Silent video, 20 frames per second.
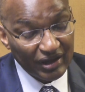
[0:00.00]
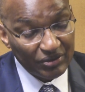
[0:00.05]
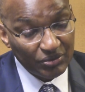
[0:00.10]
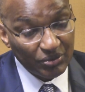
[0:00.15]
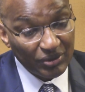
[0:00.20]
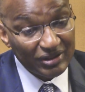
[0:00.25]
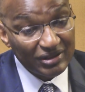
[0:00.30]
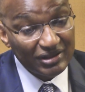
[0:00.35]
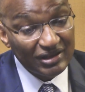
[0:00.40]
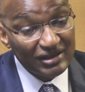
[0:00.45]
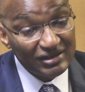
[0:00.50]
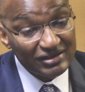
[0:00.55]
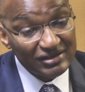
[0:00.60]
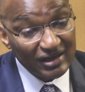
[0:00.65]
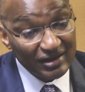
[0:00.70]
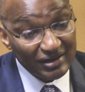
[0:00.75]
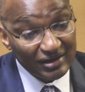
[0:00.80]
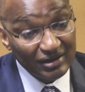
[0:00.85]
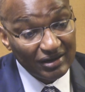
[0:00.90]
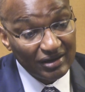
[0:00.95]
And when things
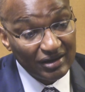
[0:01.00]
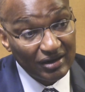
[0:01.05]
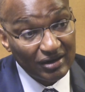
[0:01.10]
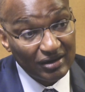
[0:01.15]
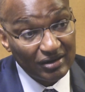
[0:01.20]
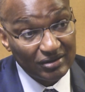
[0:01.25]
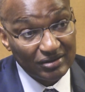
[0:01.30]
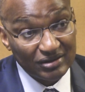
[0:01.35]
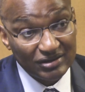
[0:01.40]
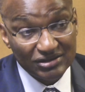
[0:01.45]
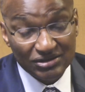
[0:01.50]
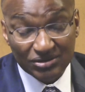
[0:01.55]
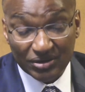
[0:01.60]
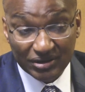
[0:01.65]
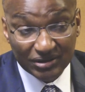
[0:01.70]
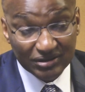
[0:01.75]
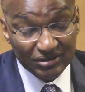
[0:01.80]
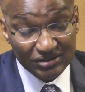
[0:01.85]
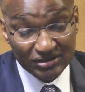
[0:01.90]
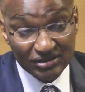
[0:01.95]
are really hard, it's your
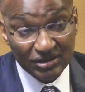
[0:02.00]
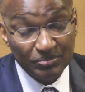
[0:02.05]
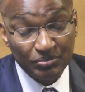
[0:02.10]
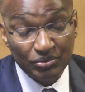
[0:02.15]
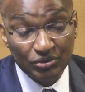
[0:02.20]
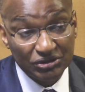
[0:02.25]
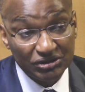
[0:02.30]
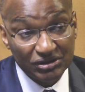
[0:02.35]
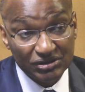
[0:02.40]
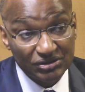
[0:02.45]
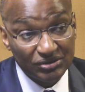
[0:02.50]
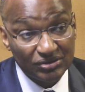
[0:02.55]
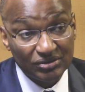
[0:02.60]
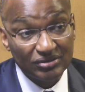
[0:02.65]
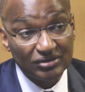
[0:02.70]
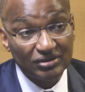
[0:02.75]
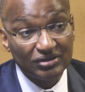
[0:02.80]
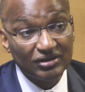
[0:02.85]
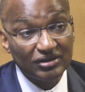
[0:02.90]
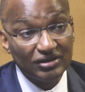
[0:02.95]
interest that pushes you,
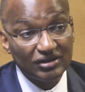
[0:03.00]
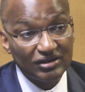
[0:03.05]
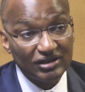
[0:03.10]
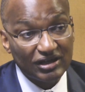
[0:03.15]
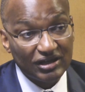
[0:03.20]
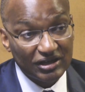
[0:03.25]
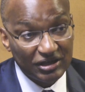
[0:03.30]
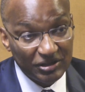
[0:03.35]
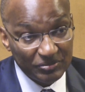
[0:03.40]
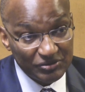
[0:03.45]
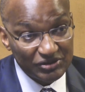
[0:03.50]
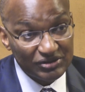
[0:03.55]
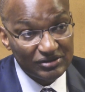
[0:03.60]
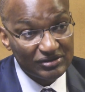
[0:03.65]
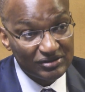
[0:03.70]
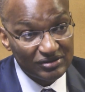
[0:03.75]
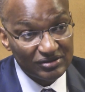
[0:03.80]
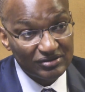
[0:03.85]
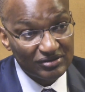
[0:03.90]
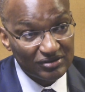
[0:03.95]
that
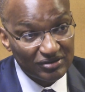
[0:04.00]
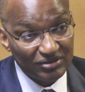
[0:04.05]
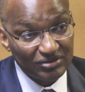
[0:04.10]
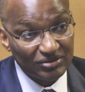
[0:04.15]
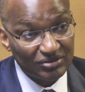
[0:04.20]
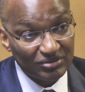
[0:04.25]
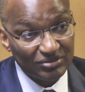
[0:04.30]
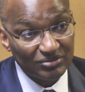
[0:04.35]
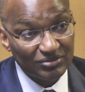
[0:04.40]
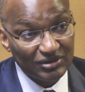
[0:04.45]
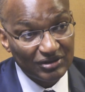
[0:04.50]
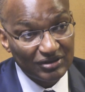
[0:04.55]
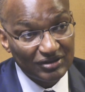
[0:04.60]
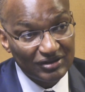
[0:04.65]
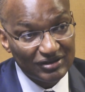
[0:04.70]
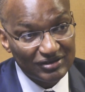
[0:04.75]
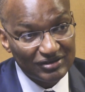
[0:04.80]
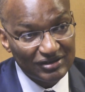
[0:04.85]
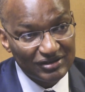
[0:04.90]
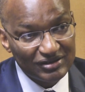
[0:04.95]
keeps,
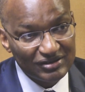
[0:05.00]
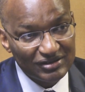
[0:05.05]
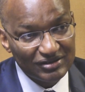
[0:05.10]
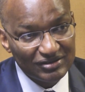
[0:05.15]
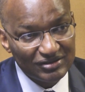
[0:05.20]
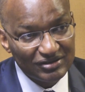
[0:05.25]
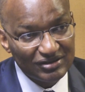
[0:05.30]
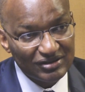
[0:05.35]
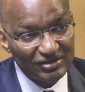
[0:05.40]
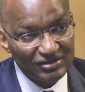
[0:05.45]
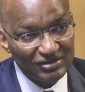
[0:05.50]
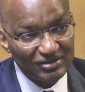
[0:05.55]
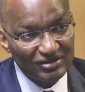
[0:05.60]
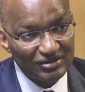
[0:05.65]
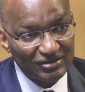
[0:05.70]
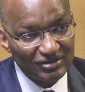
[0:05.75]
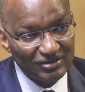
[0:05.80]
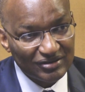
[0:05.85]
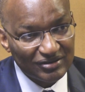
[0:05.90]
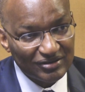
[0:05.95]
it isn't just
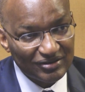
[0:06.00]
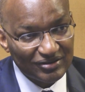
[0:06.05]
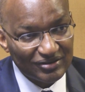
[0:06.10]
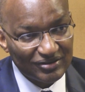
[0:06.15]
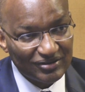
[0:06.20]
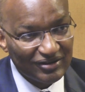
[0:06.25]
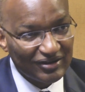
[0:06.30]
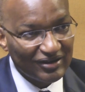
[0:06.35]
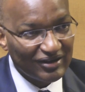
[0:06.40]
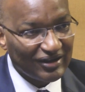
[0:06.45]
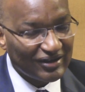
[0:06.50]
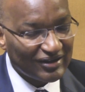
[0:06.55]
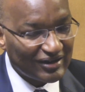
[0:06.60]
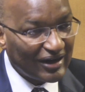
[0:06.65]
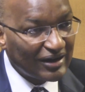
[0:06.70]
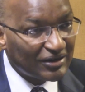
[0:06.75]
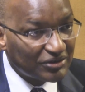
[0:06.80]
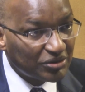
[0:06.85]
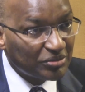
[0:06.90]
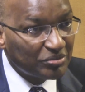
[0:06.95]
a
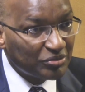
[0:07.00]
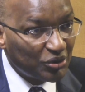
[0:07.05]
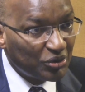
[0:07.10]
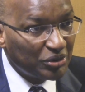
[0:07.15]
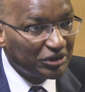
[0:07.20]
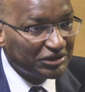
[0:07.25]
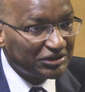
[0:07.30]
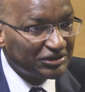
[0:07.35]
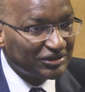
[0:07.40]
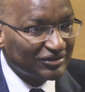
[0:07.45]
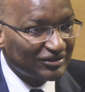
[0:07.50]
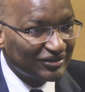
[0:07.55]
random question.